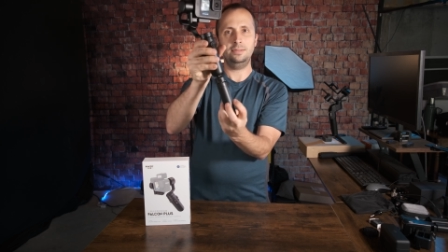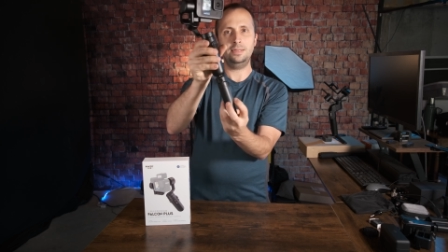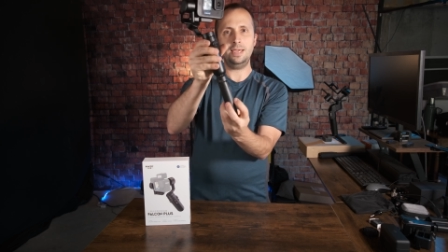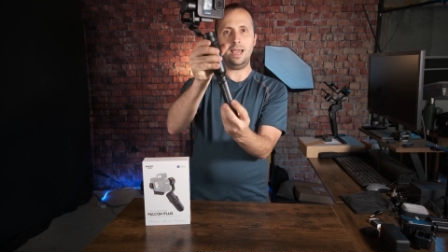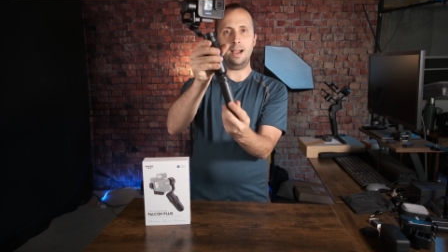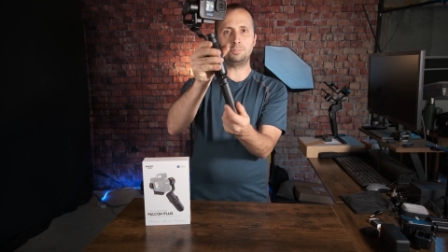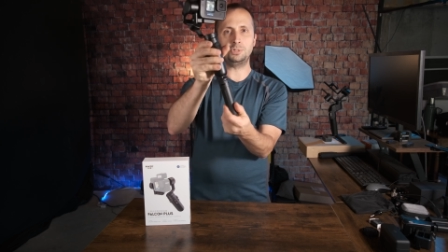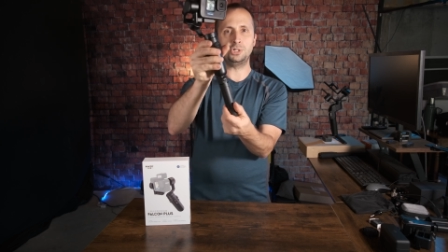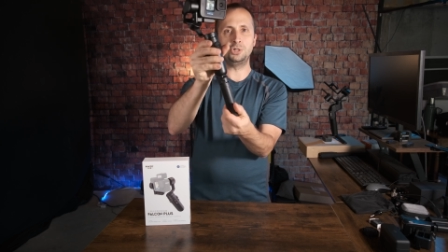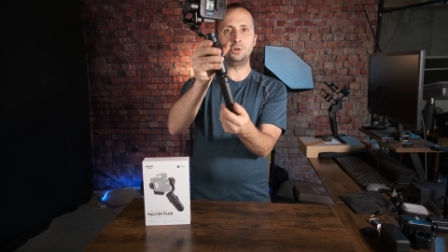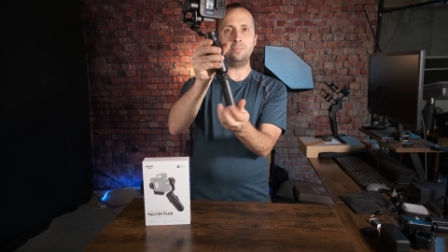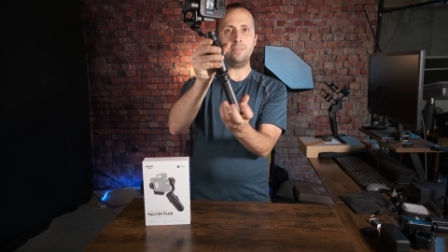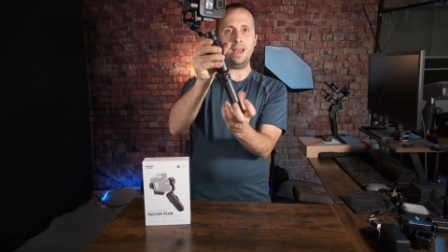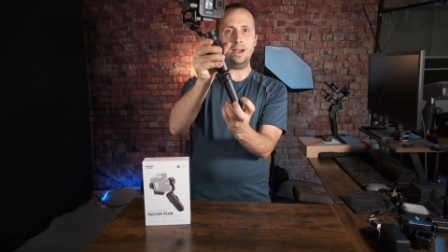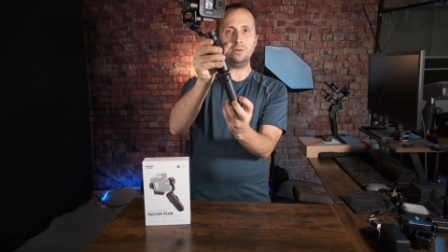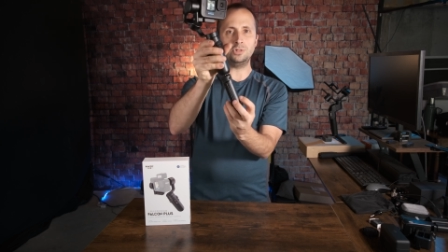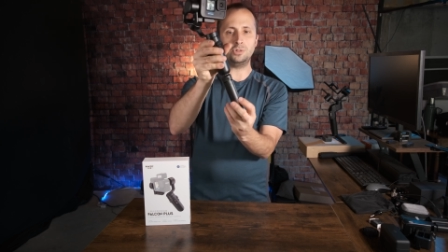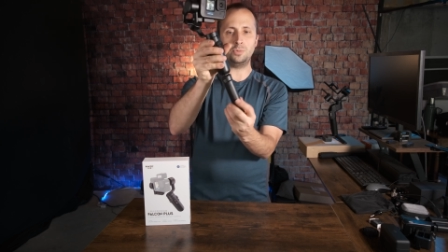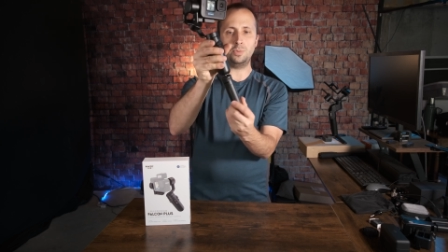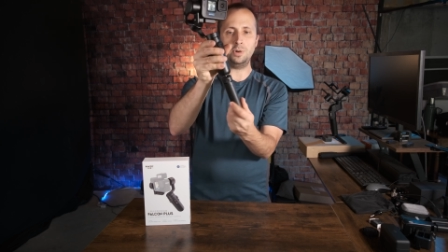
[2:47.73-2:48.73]
the optional
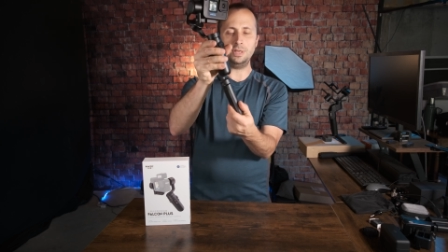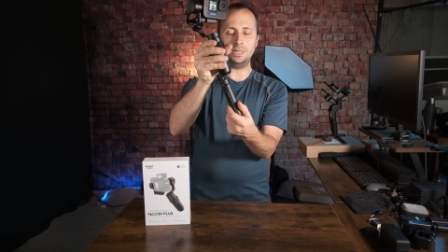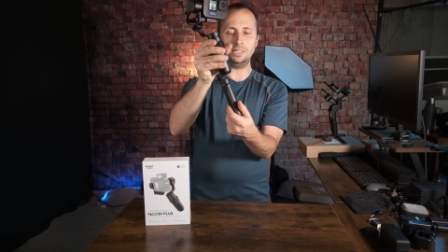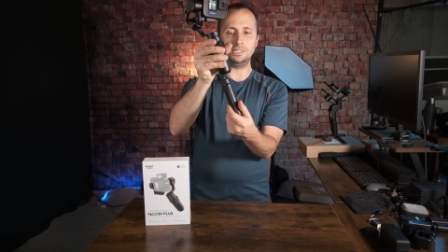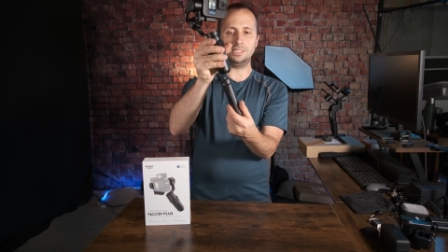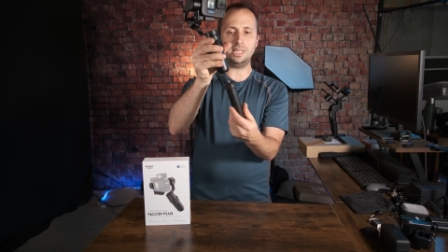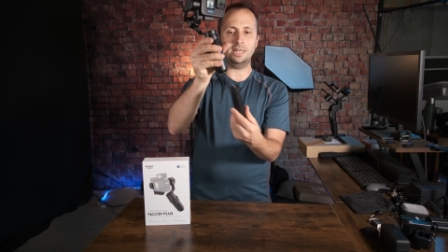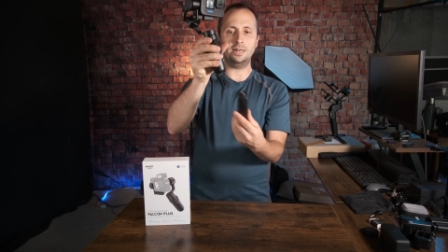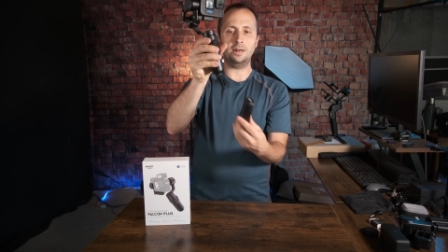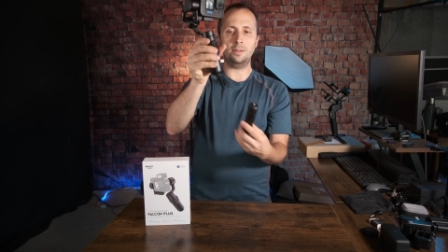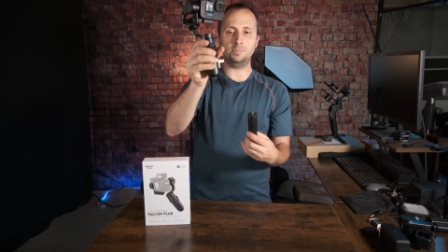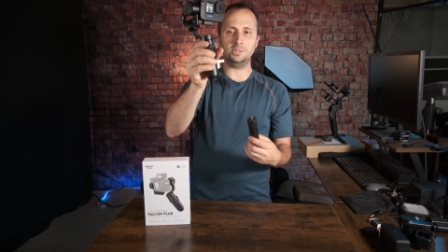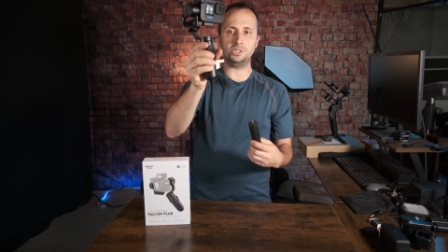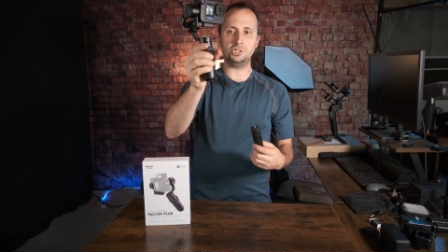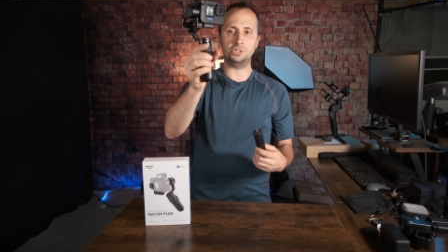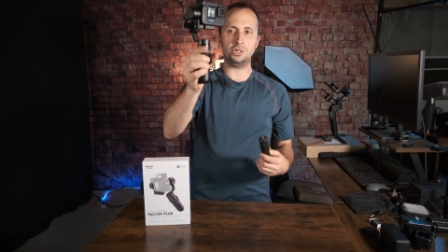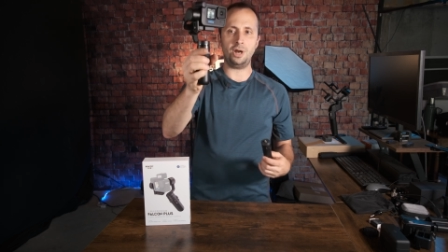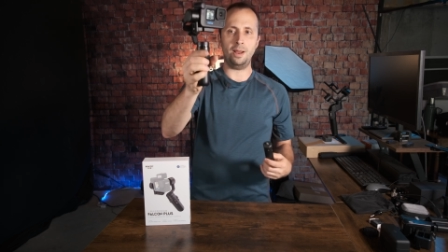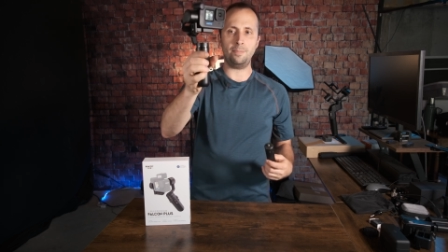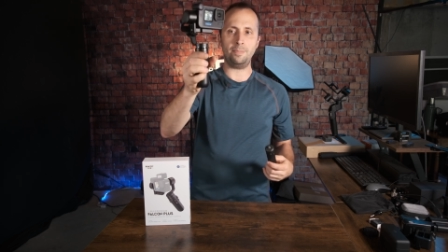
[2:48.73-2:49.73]
mount where you can set it up
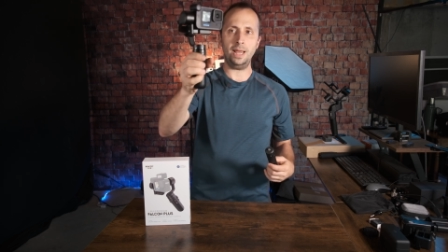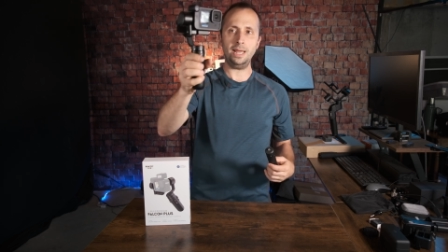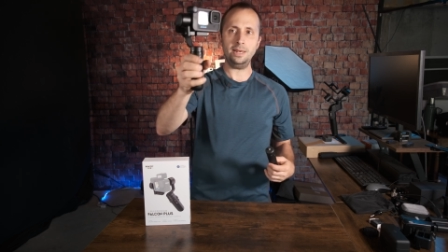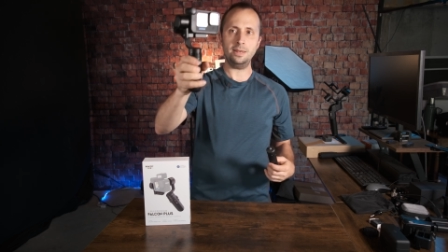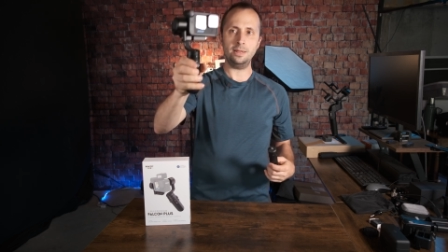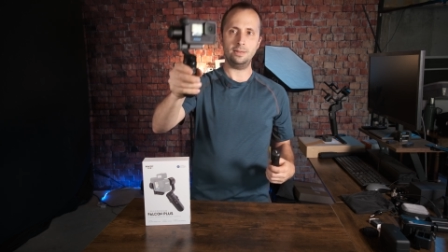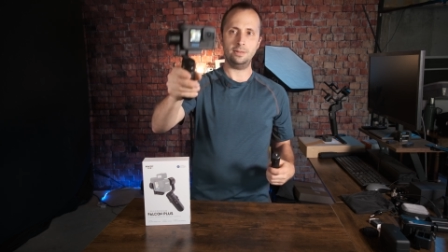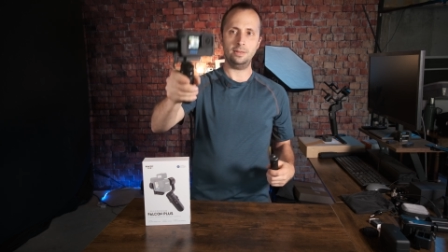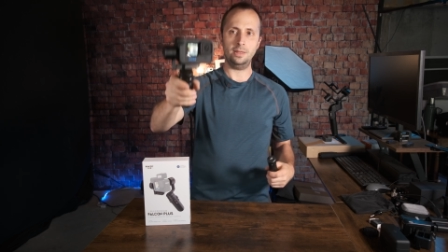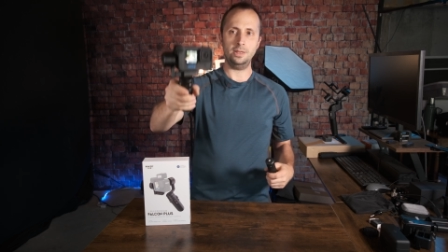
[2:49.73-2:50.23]
as a tripod.